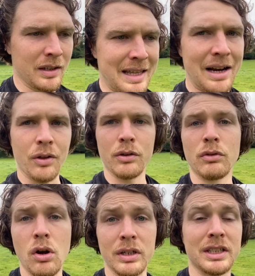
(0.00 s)
that are the
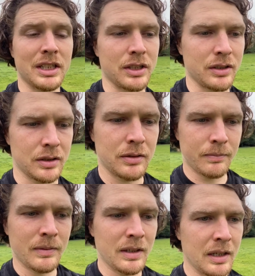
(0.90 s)
wrong decisions,
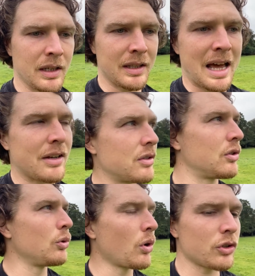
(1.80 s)
that
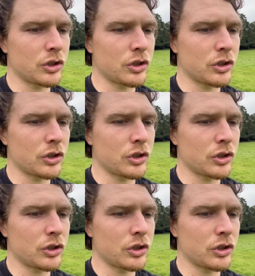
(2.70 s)
do not